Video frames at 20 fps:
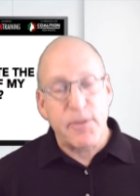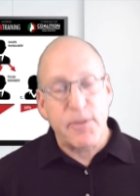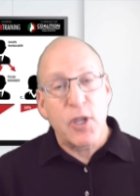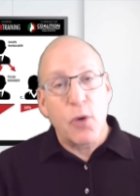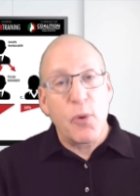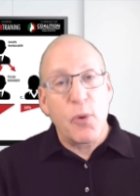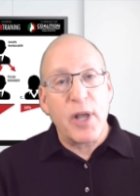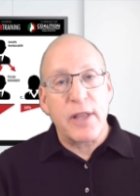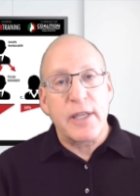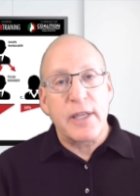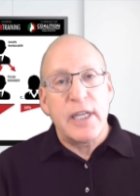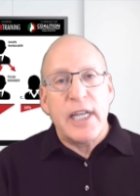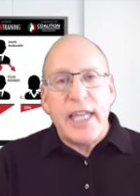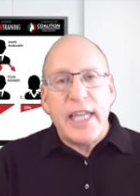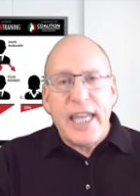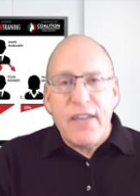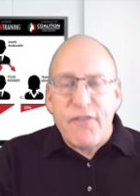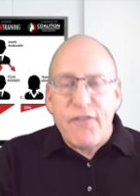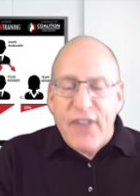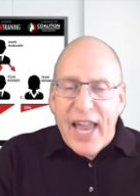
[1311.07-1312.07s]
Well,
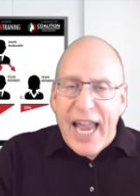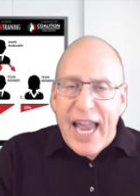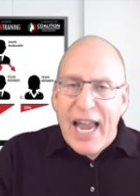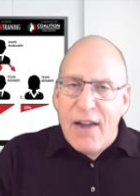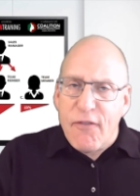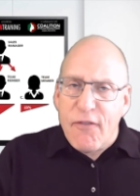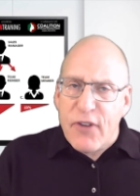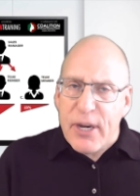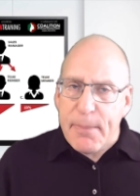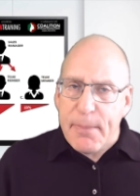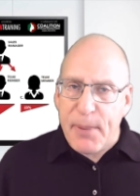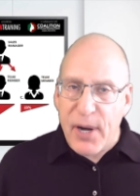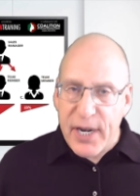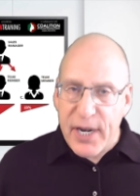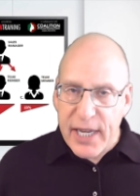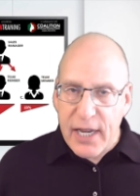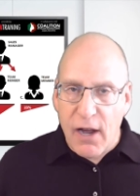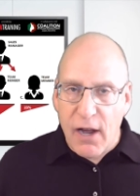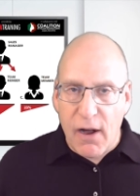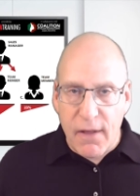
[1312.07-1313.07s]
if
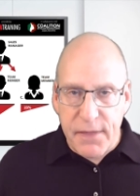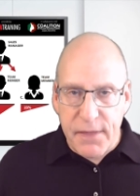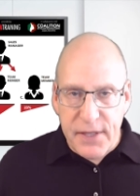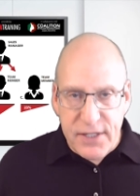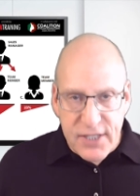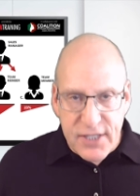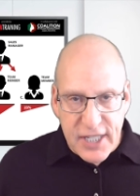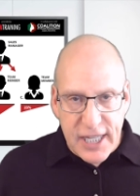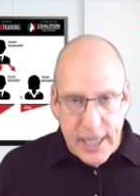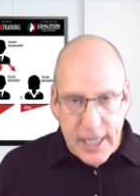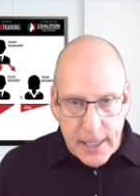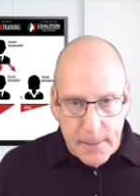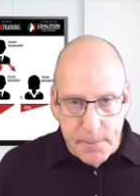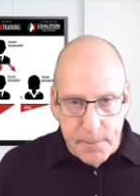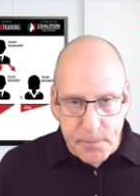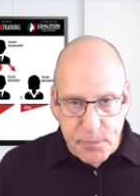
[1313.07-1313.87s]
everybody on the team